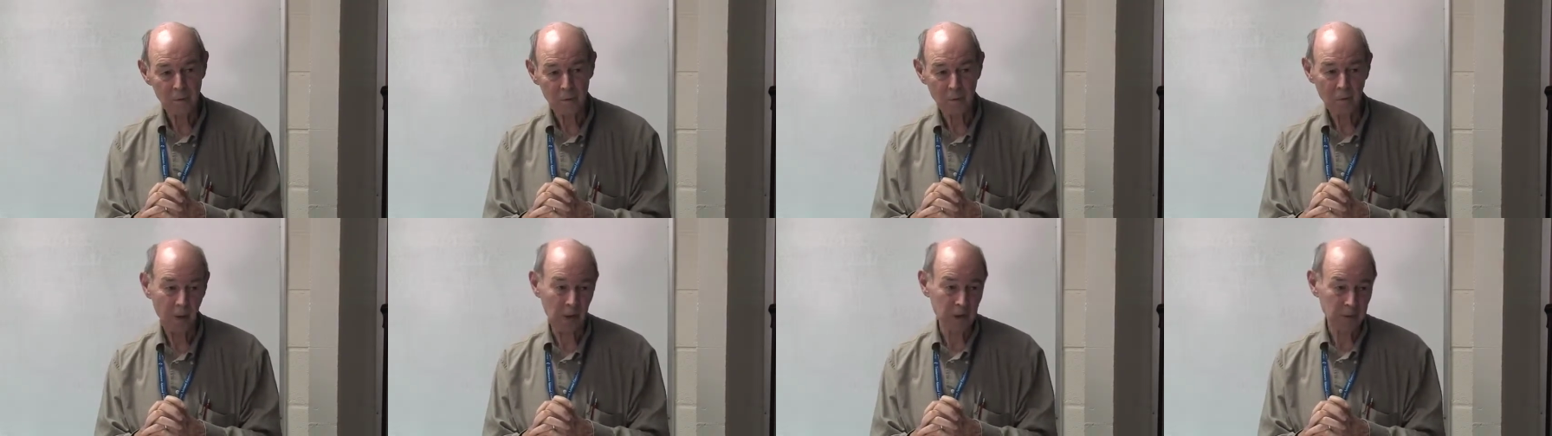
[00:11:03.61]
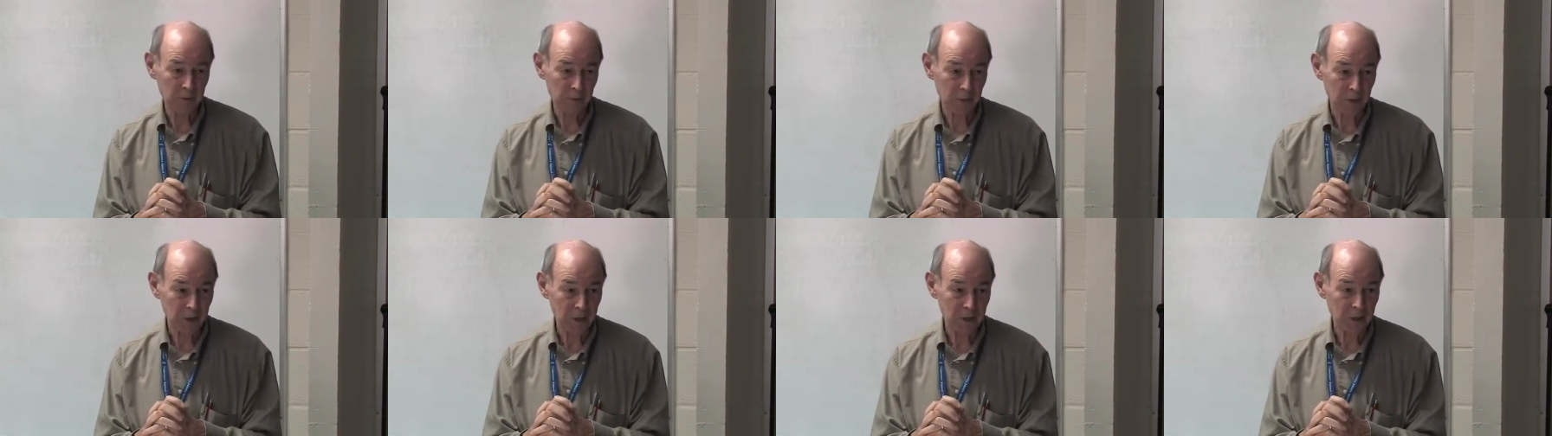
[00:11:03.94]
Why
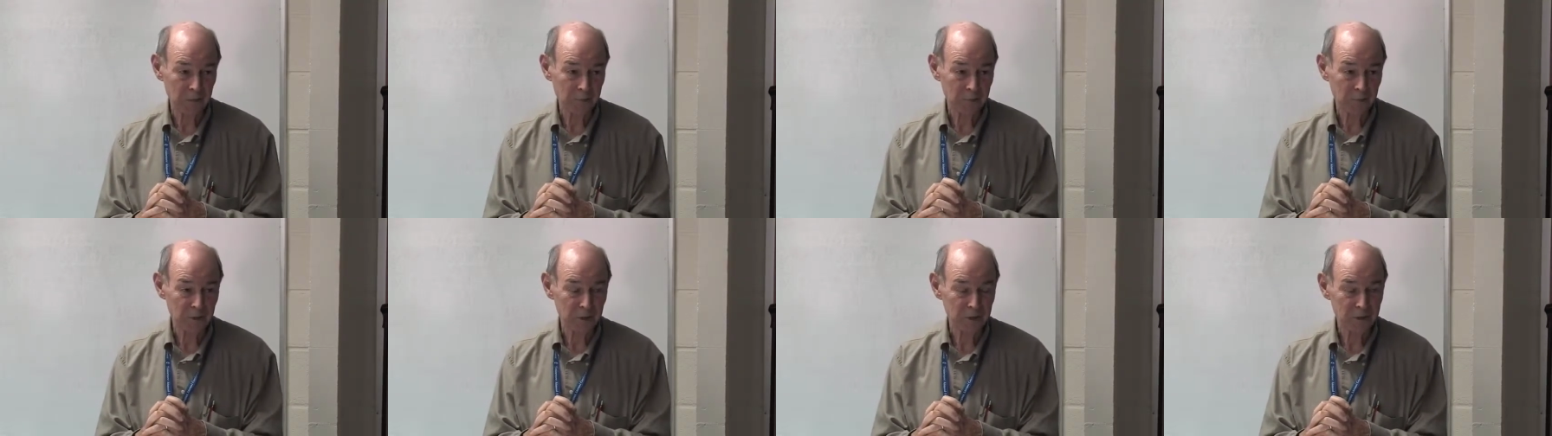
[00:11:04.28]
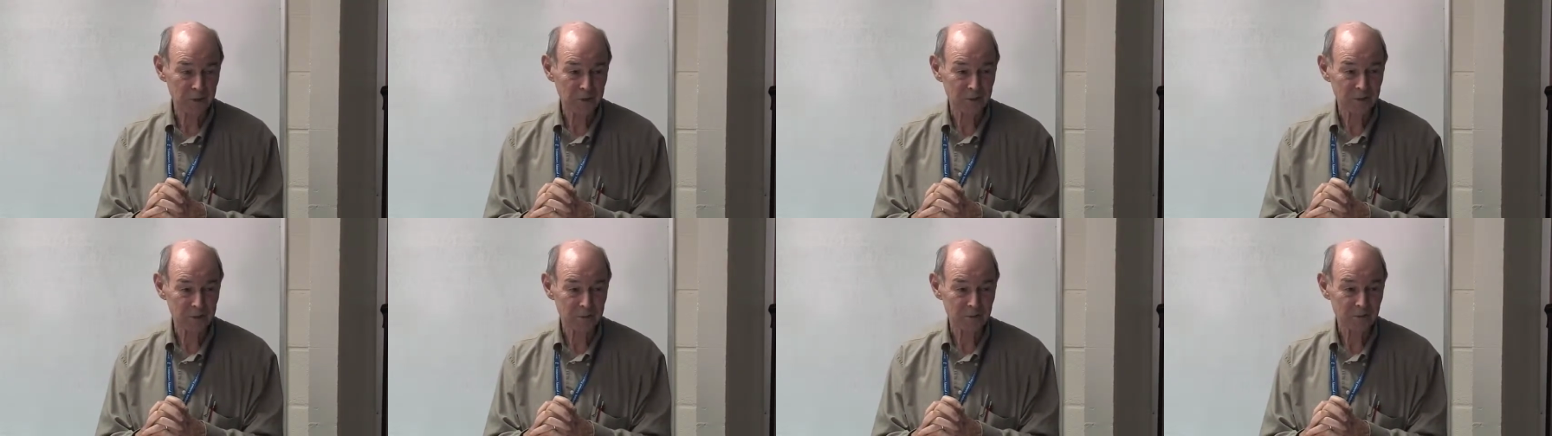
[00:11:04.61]
were they in
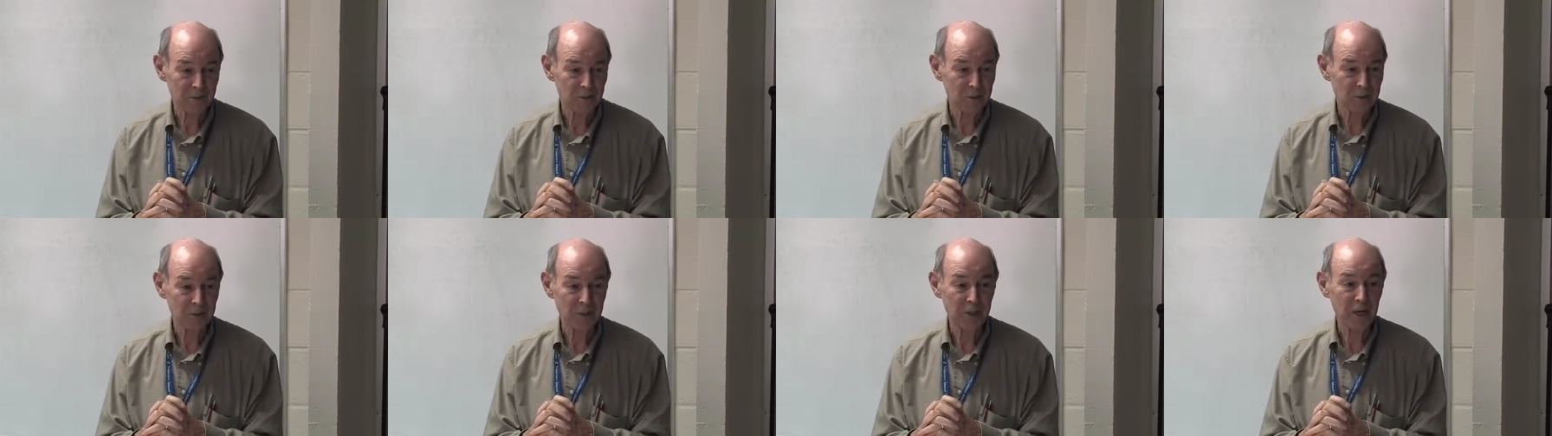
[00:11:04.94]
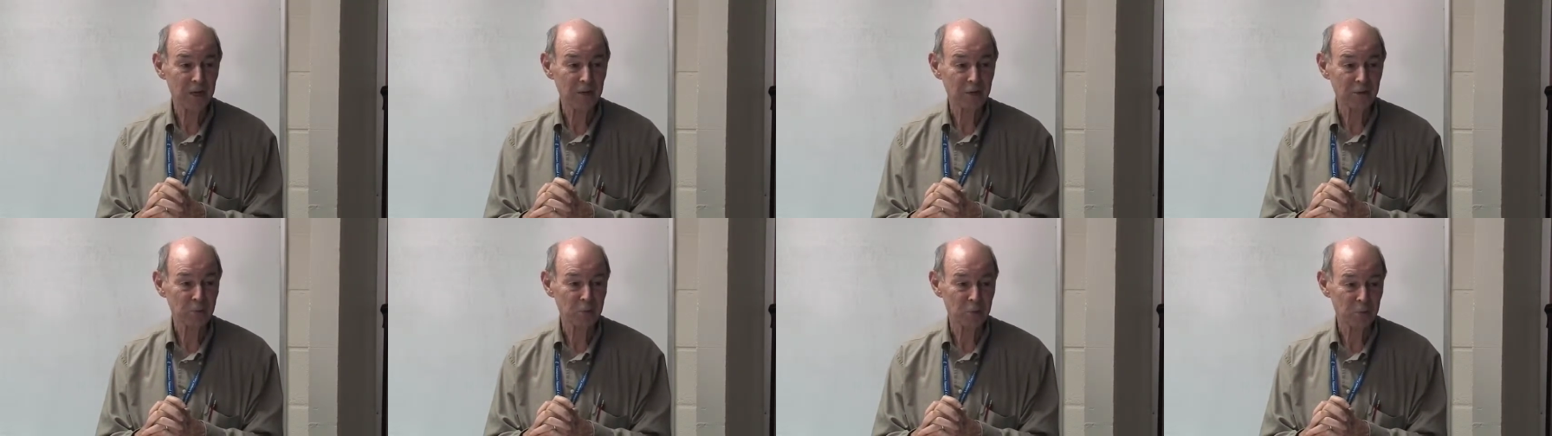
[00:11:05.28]
prison?
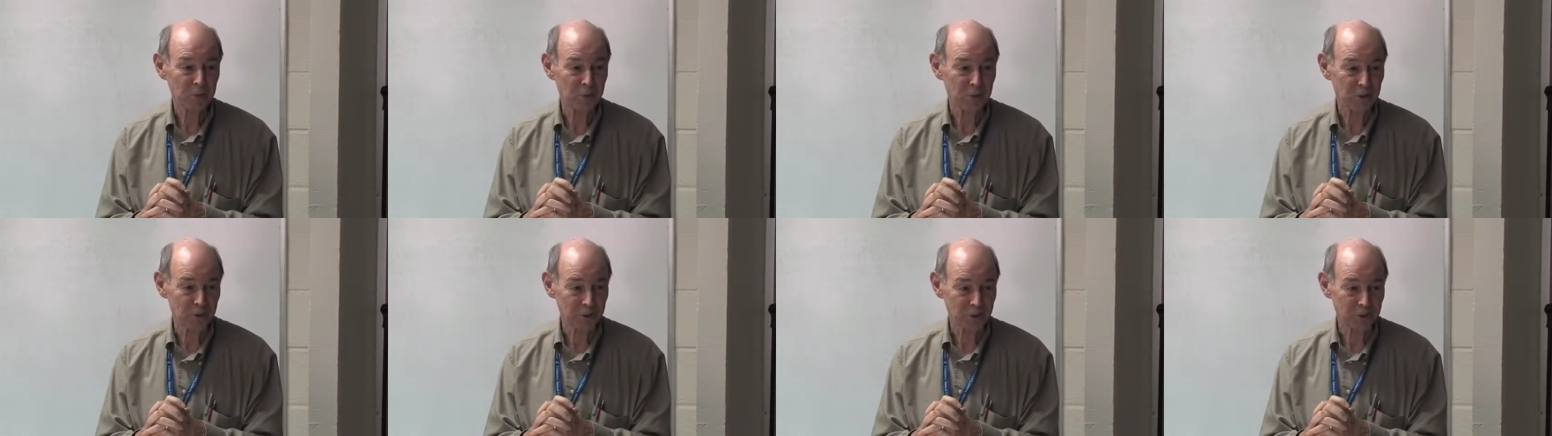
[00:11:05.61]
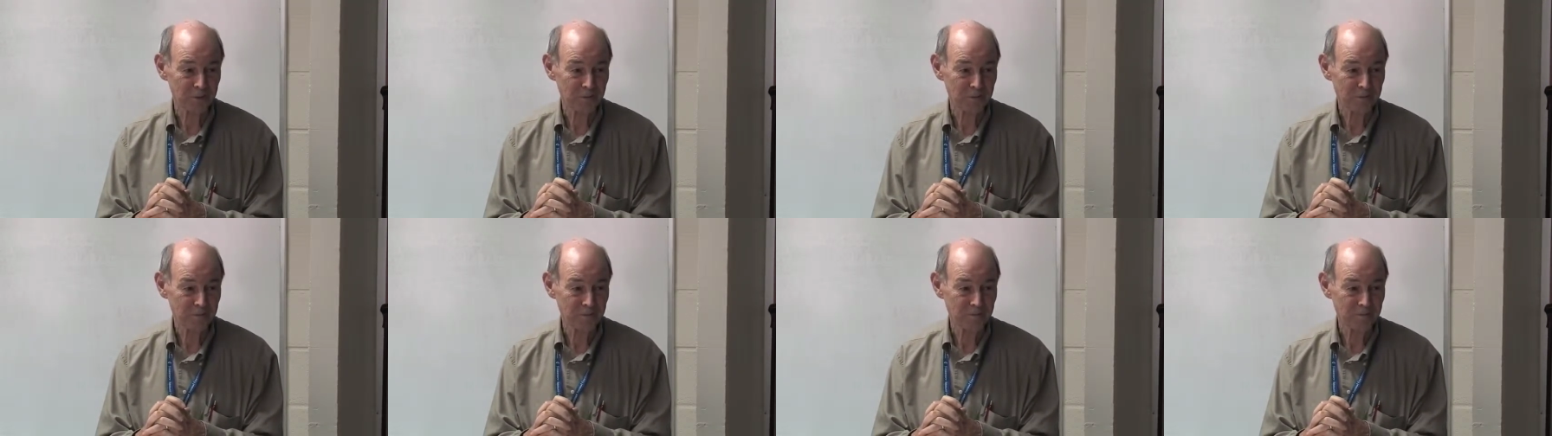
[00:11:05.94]
Debtor's prison.